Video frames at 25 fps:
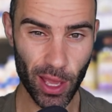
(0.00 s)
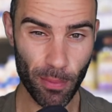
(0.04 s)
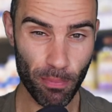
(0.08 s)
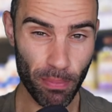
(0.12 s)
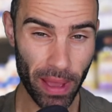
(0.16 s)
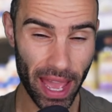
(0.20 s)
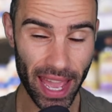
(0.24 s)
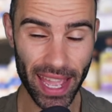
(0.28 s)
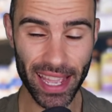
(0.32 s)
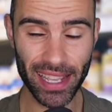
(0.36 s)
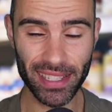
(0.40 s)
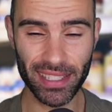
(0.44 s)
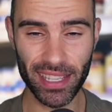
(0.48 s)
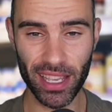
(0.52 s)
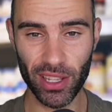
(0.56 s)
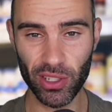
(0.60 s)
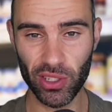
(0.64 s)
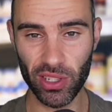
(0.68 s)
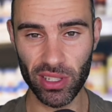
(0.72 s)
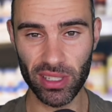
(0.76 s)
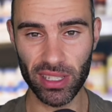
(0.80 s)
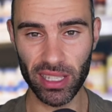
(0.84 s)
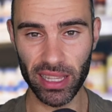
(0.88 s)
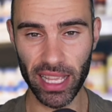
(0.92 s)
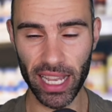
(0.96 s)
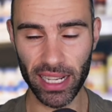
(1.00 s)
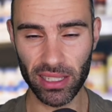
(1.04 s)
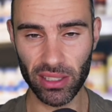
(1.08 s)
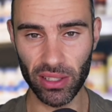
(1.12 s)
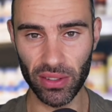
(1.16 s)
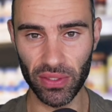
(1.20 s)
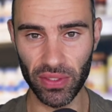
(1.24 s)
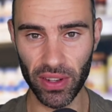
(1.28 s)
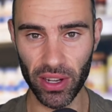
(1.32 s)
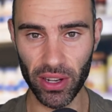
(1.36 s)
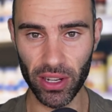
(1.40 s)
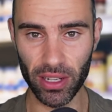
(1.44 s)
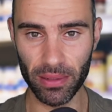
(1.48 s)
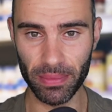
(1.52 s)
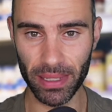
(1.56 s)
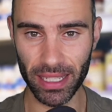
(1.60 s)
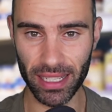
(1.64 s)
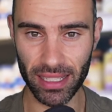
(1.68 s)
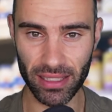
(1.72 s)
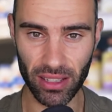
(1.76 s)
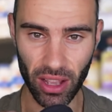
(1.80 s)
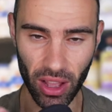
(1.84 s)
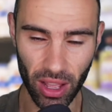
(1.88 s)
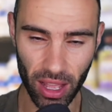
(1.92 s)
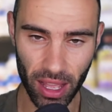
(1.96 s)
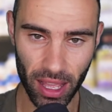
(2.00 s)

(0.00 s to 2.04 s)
pay attention to lactoferrin because